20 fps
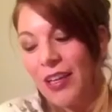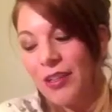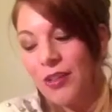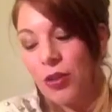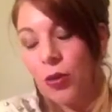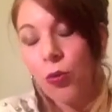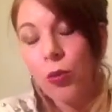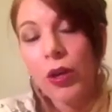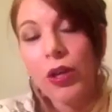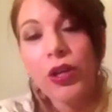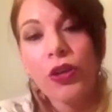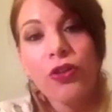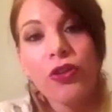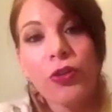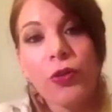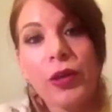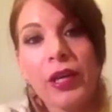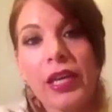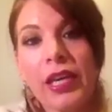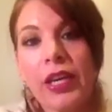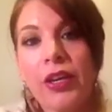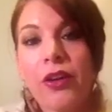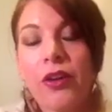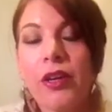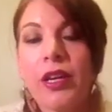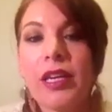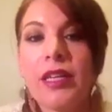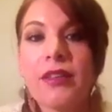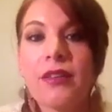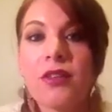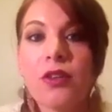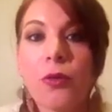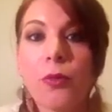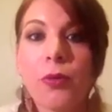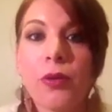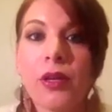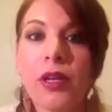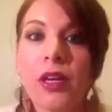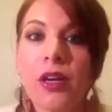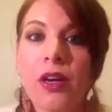So what you're doing here is you're
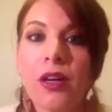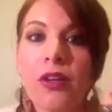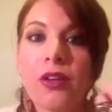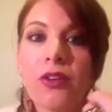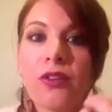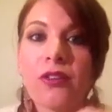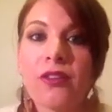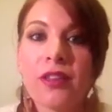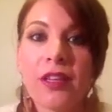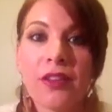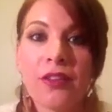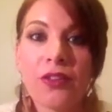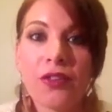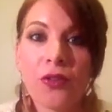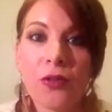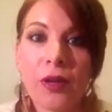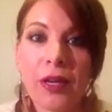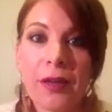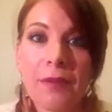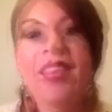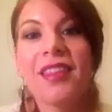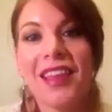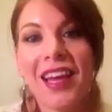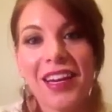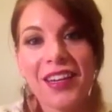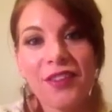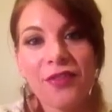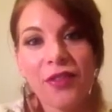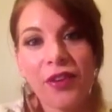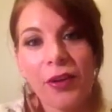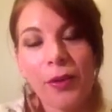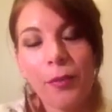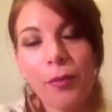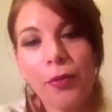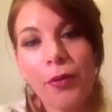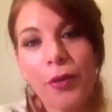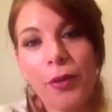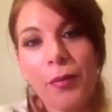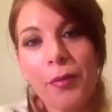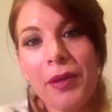putting on your sunscreen. That is very
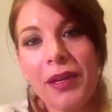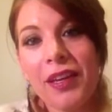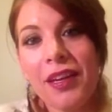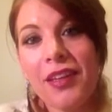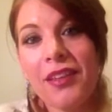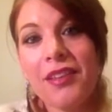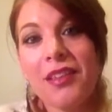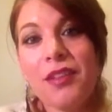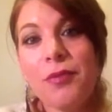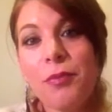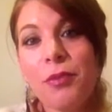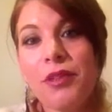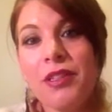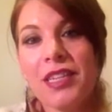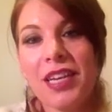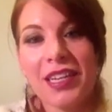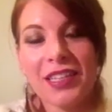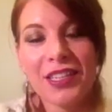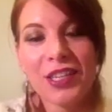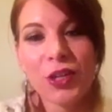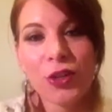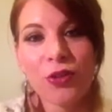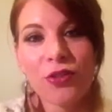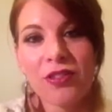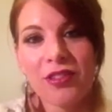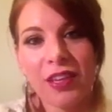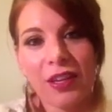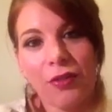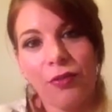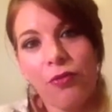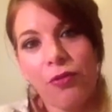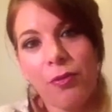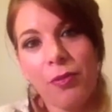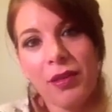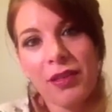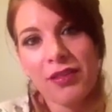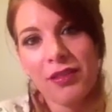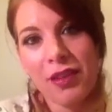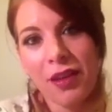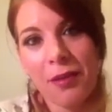important because it's protecting your skin from
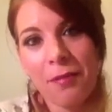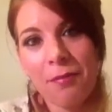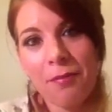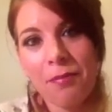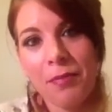the sun.